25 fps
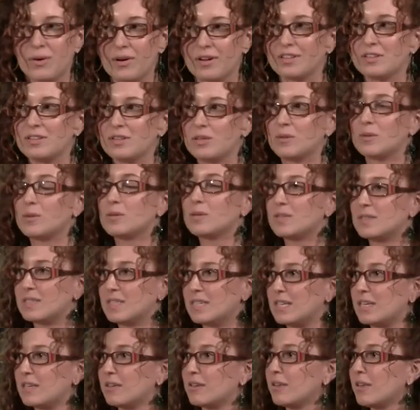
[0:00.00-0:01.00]
want to
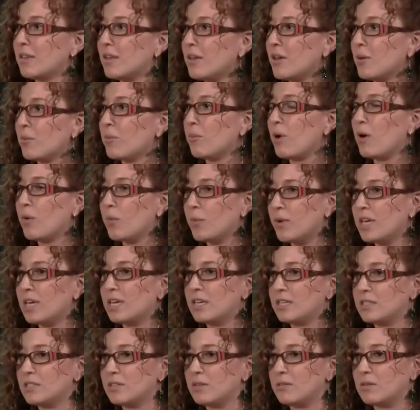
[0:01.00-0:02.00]
see what we
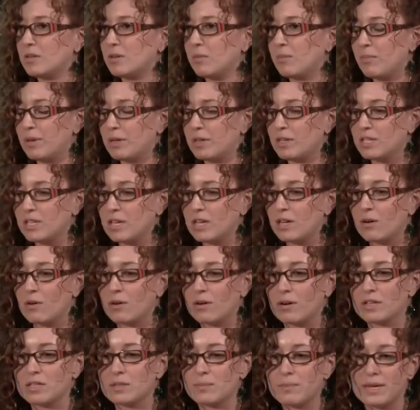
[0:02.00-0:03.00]
can do in a building
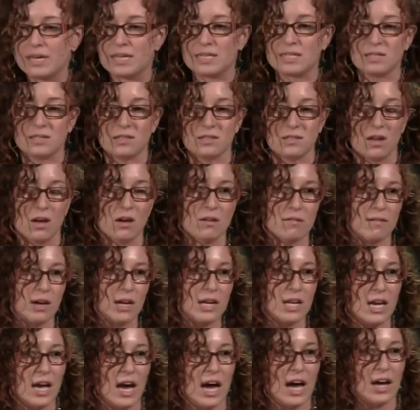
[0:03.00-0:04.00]
or a space that's
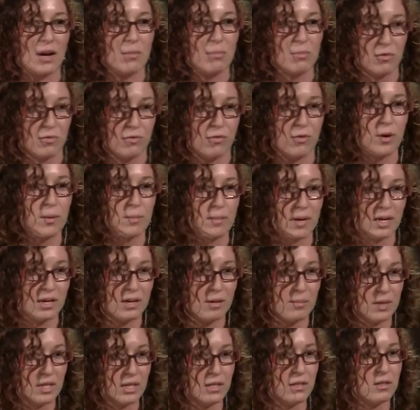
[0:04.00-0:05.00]
already high
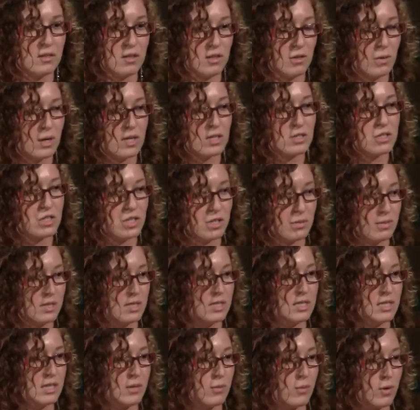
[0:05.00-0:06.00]
performing. I mean, U S G
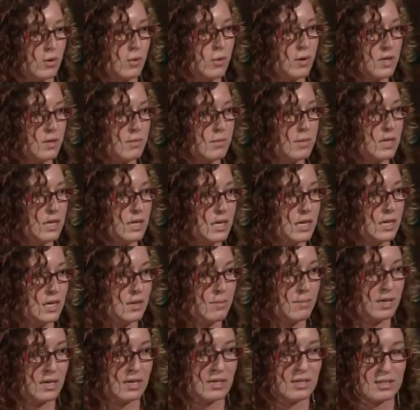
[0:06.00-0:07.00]
B C, we're going to be the
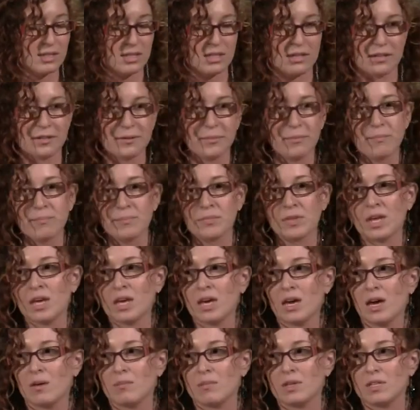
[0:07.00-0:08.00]
guinea pigs here.
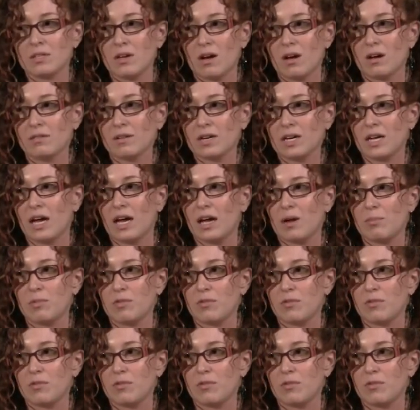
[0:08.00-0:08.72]
Um, that's already high